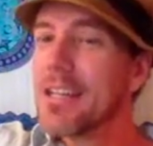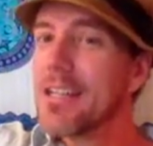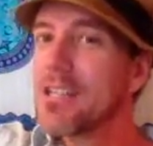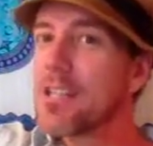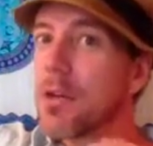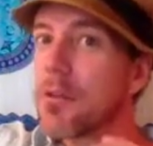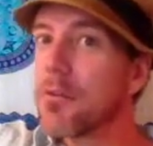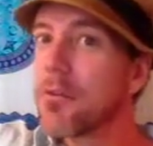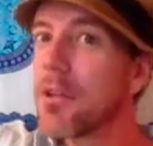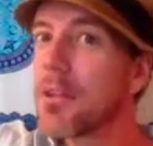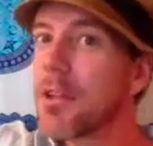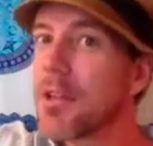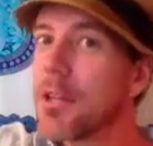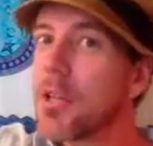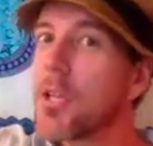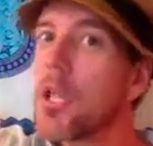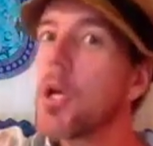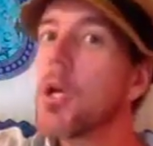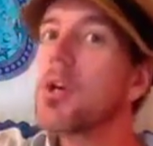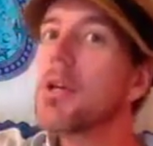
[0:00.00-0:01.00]
generally the
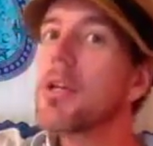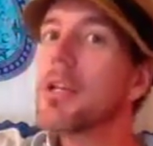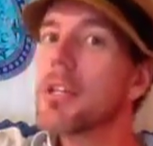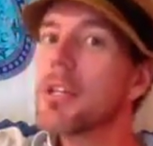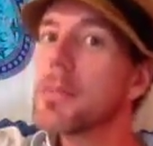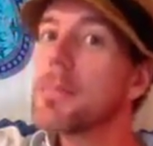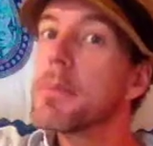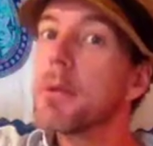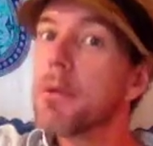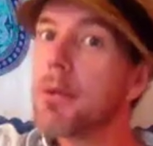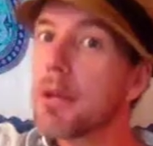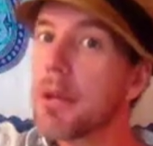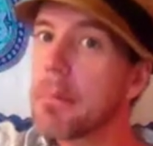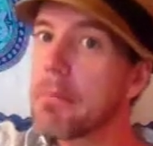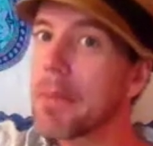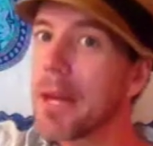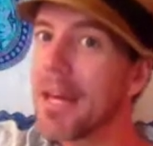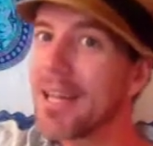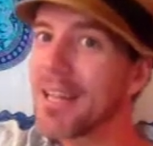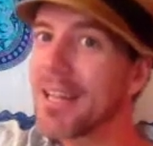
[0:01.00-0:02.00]
longer this period
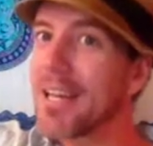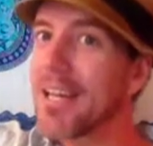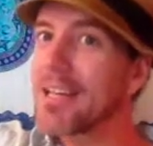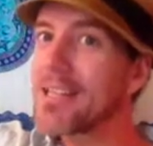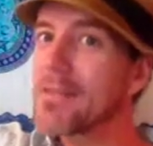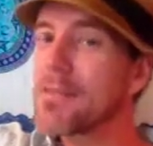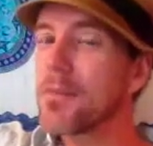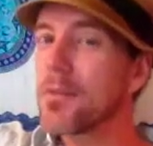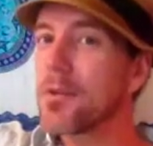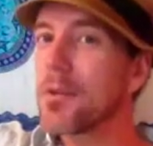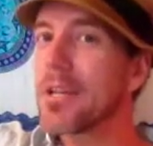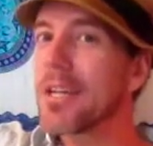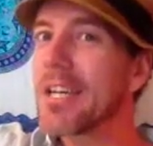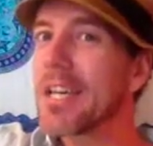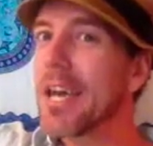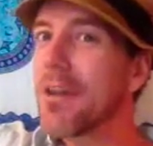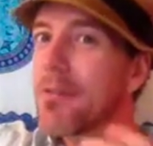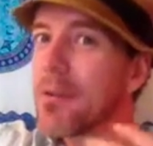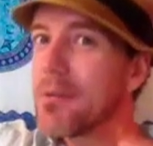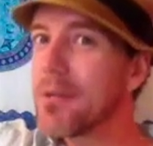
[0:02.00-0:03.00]
may last for.
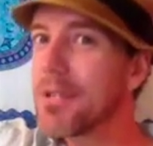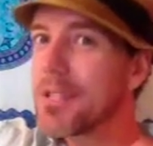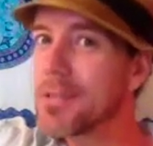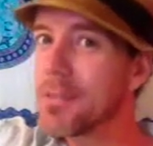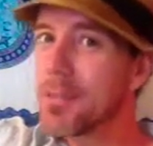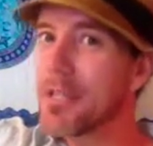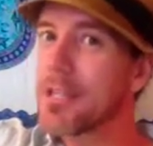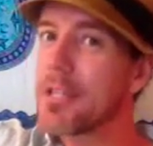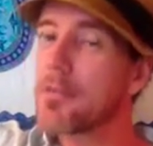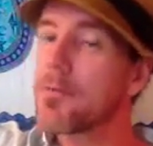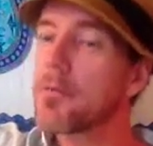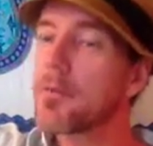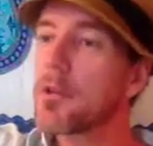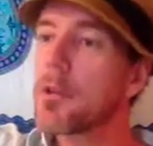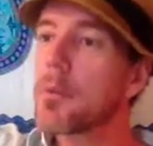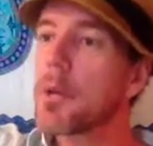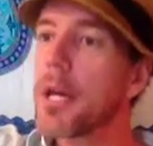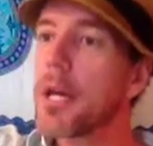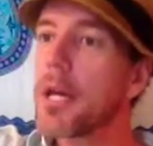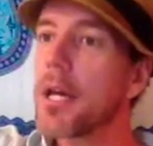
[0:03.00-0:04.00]
Everyone's a bit different
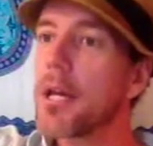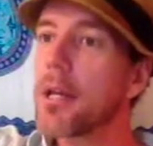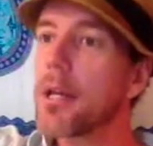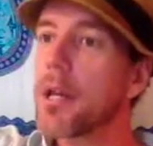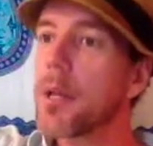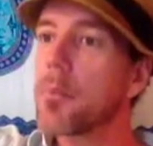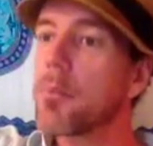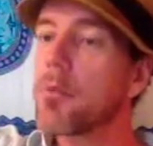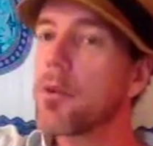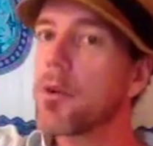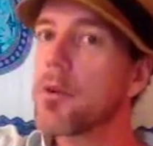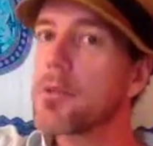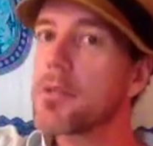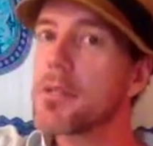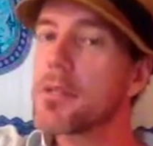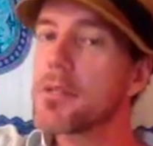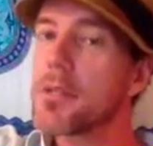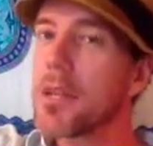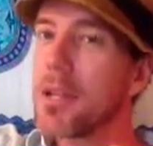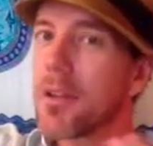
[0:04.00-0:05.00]
about how they
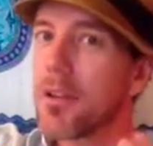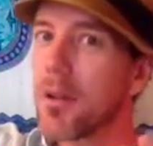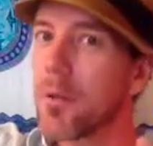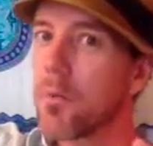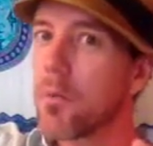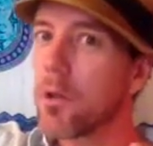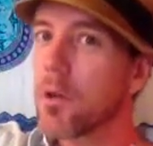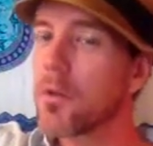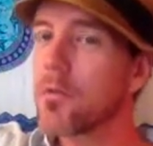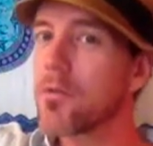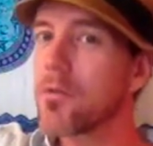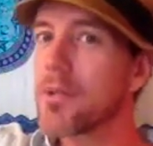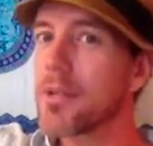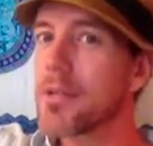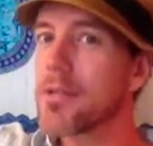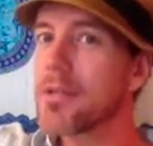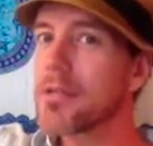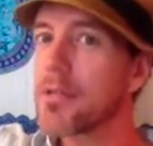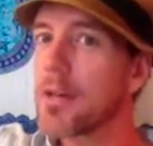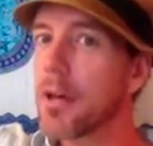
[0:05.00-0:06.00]
process and how they work through their
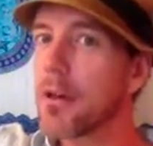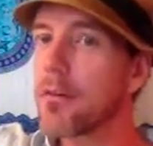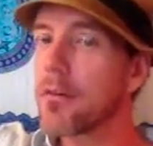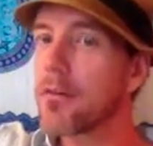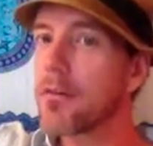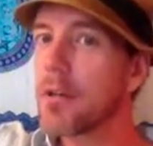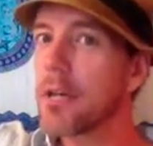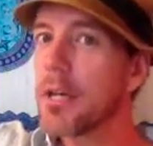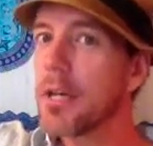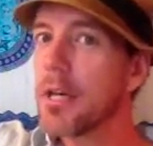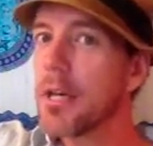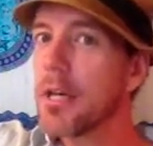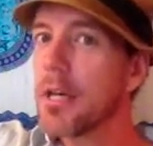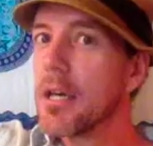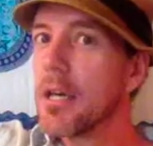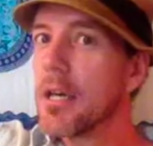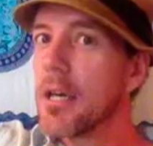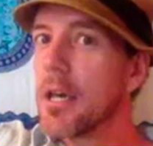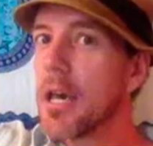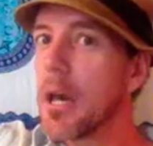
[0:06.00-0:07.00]
stuff.
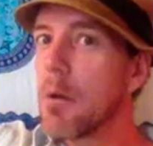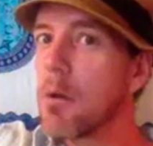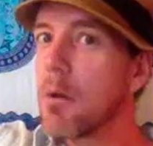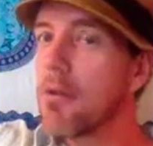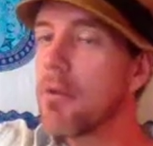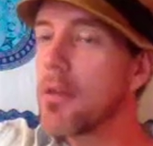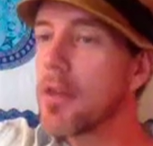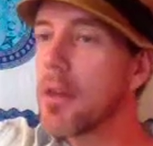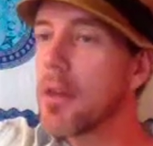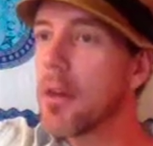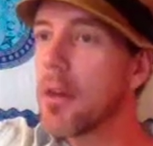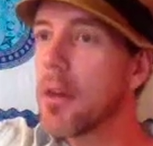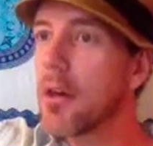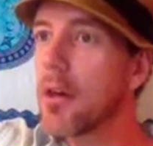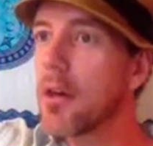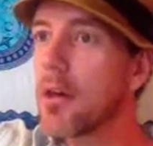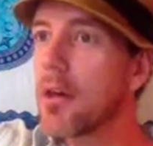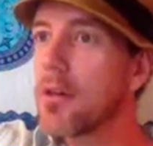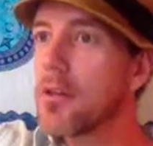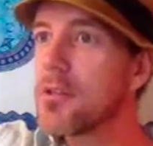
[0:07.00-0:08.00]
However,
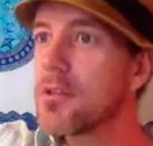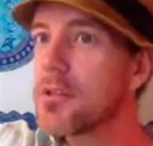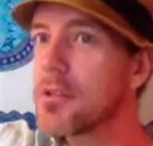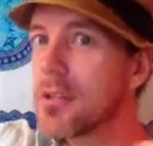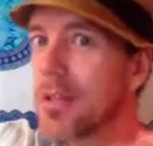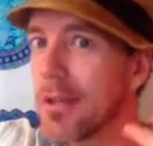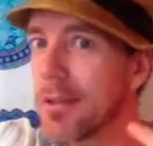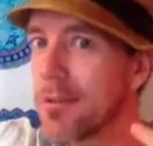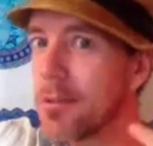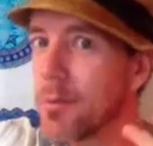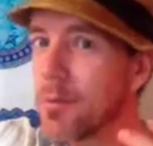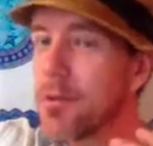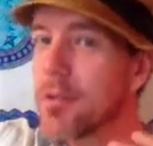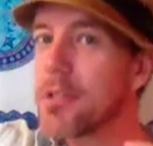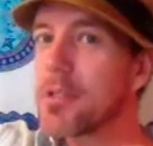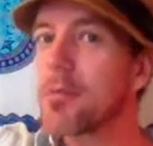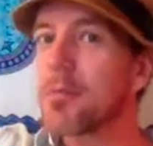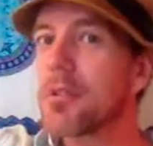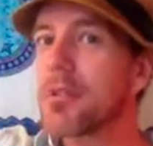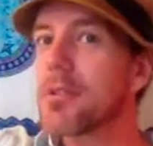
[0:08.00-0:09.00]
the general
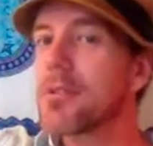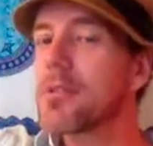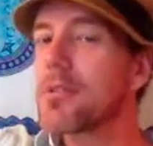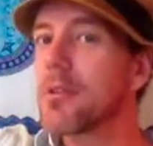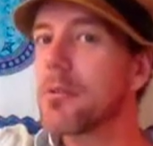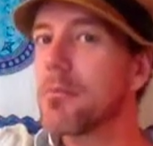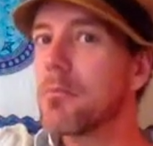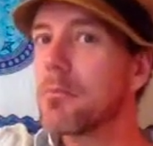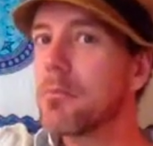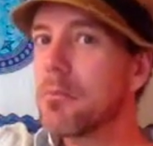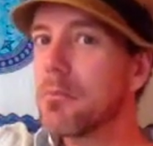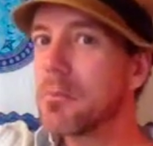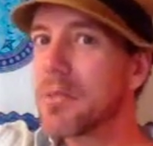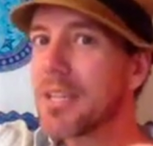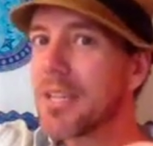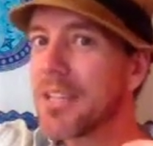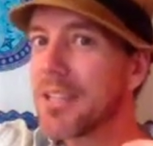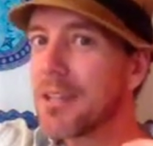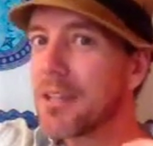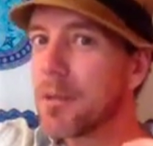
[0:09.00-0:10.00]
principle is the
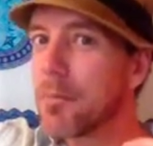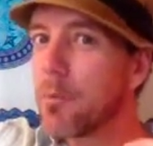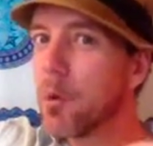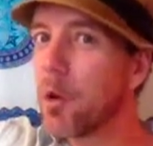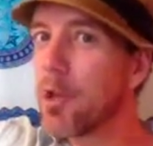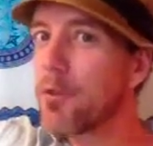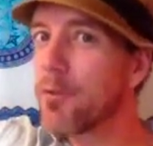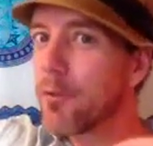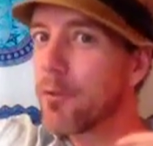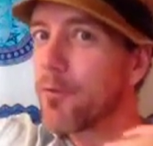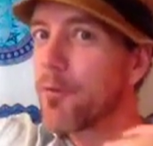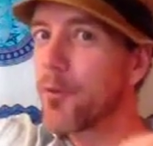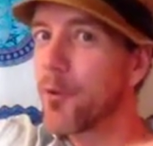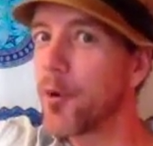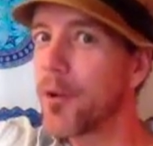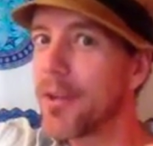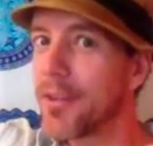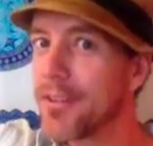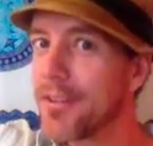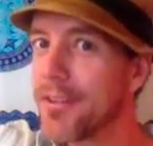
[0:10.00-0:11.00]
more you've
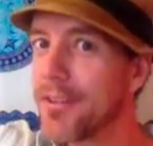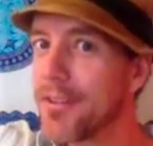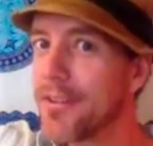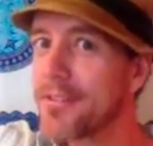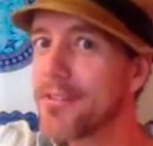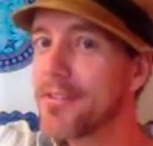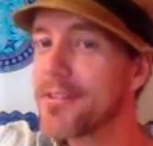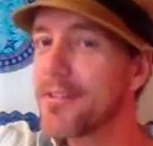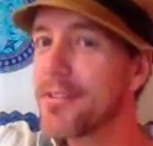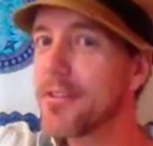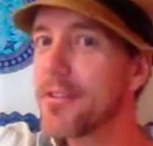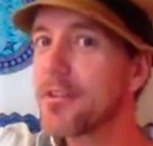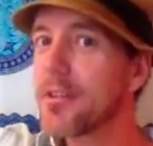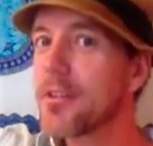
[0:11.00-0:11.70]
avoided things,